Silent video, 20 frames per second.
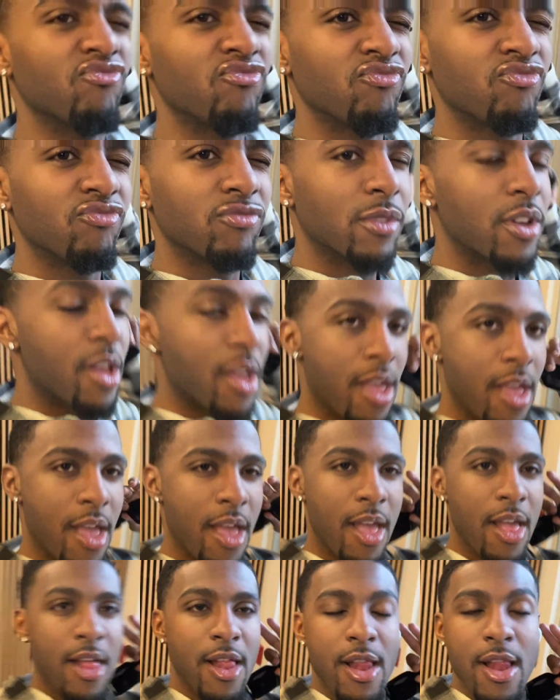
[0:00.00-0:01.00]
so
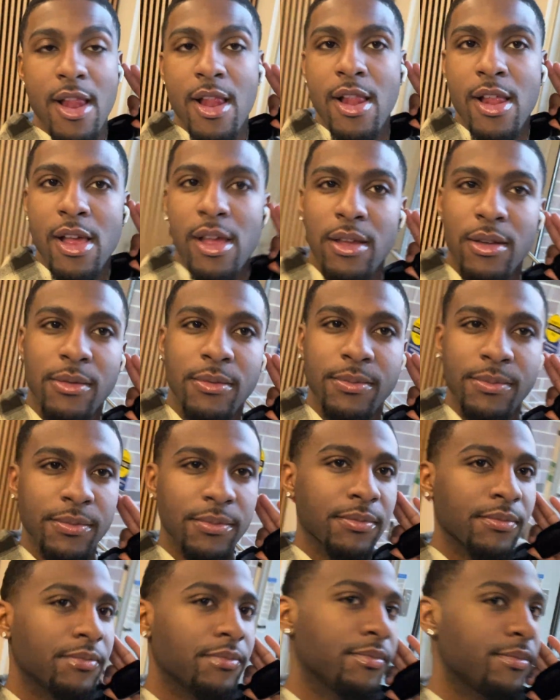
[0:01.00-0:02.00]
immediately after I got to
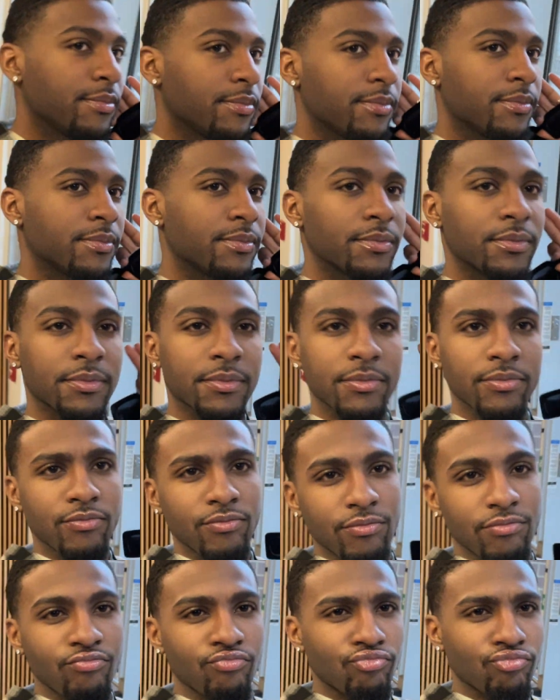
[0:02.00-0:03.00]
work, I took a
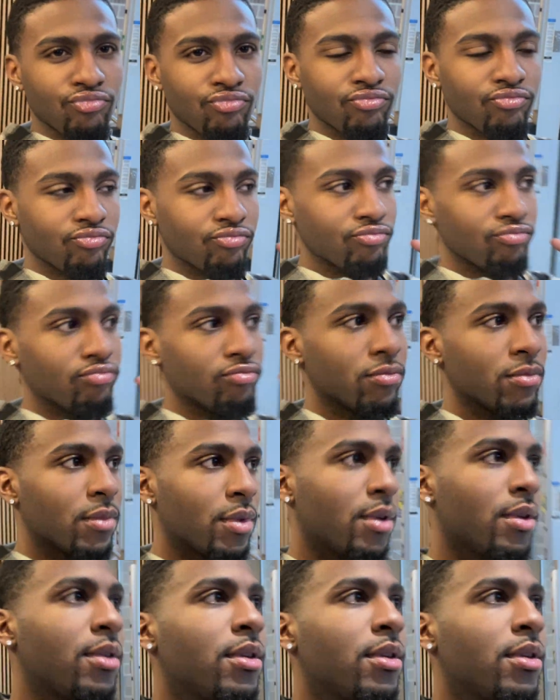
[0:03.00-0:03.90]
shower and threw back on